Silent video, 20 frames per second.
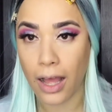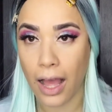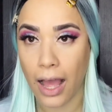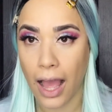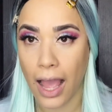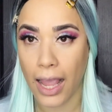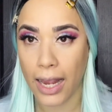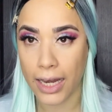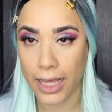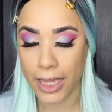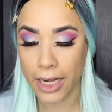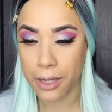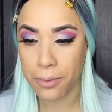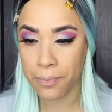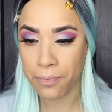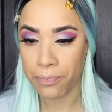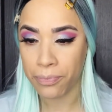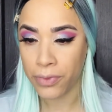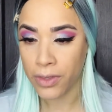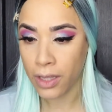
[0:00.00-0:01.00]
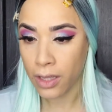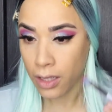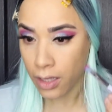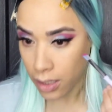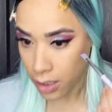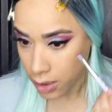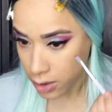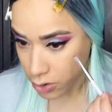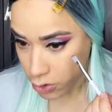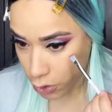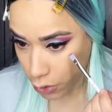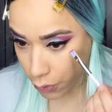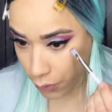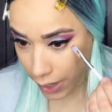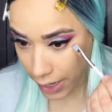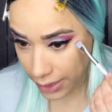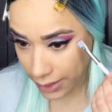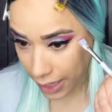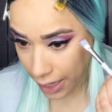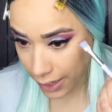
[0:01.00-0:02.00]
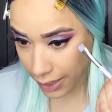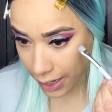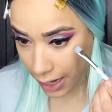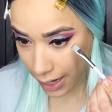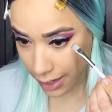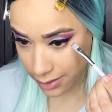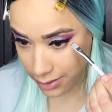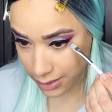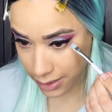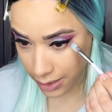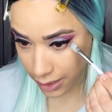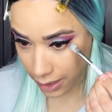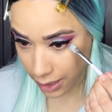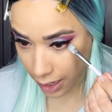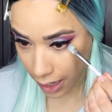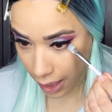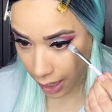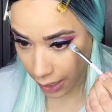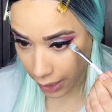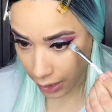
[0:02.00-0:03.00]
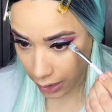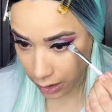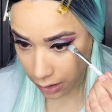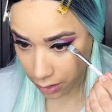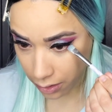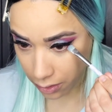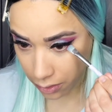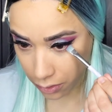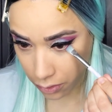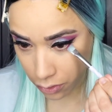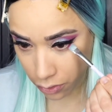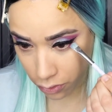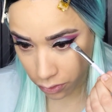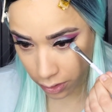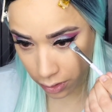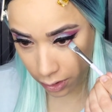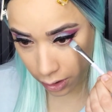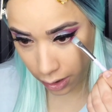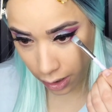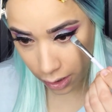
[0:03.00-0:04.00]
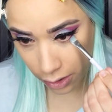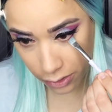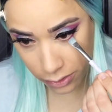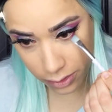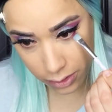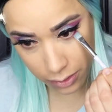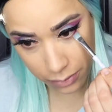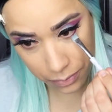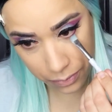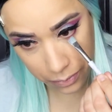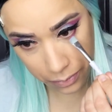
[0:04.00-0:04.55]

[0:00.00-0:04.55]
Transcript: eyelid to create that nice line using the colors.